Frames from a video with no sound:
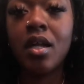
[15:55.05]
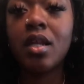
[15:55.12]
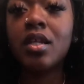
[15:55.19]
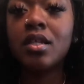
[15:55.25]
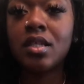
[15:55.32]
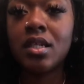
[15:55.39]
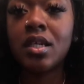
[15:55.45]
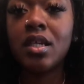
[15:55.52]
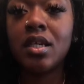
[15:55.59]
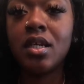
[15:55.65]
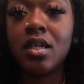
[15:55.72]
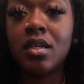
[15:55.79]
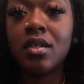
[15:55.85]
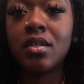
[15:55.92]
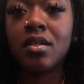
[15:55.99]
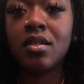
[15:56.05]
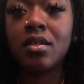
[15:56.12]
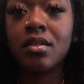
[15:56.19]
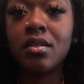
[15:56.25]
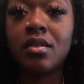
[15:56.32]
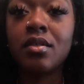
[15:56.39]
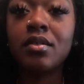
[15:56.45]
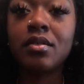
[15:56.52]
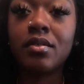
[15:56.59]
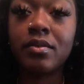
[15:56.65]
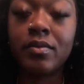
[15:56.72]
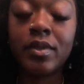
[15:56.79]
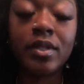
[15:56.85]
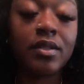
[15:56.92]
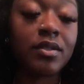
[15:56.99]
Let's get it.
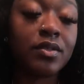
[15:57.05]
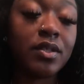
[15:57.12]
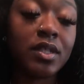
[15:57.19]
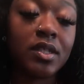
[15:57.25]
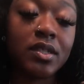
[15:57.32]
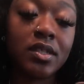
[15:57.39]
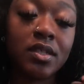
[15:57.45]
We're gonna do this.